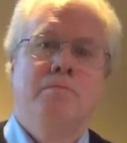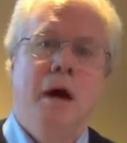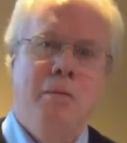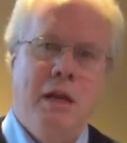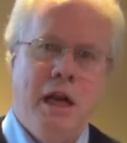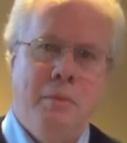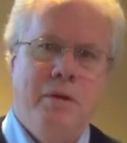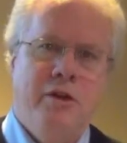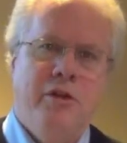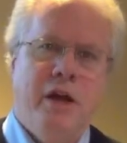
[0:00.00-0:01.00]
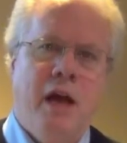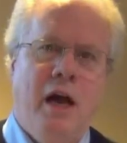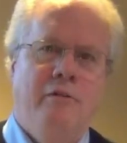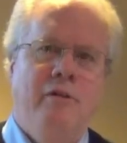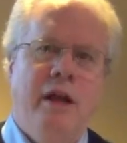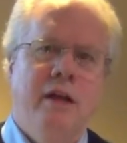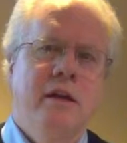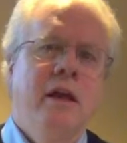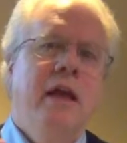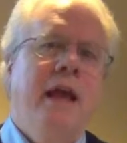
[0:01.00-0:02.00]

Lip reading: bubbling up into the conflict.